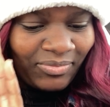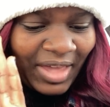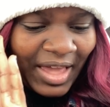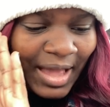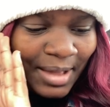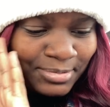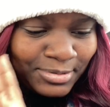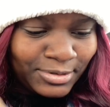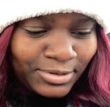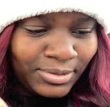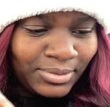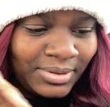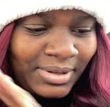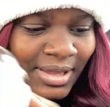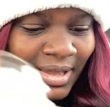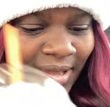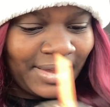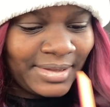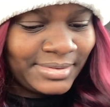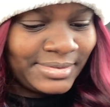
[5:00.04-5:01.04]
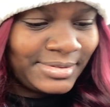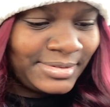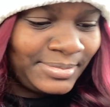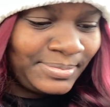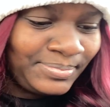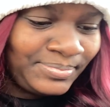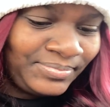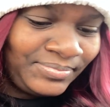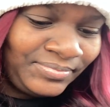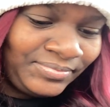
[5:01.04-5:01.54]
Absolute yes.
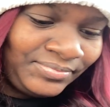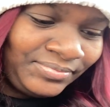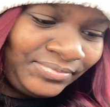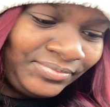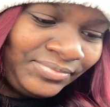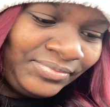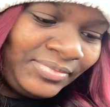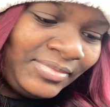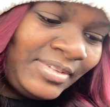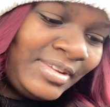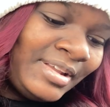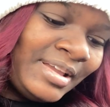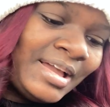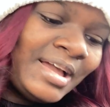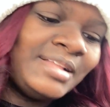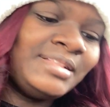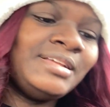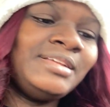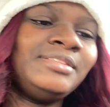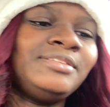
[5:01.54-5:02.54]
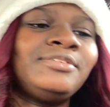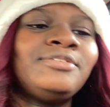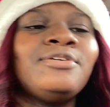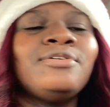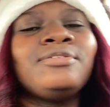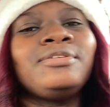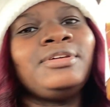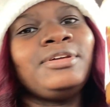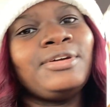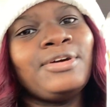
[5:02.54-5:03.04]
And then the
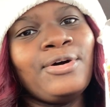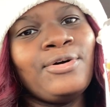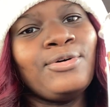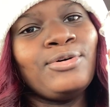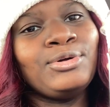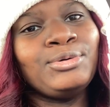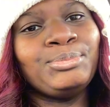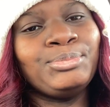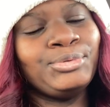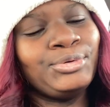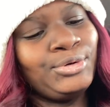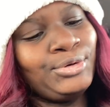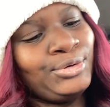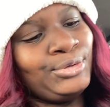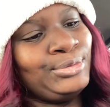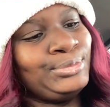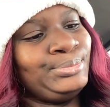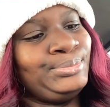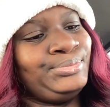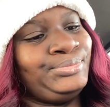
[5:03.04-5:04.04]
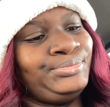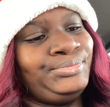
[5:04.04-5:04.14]
cookie cold brew,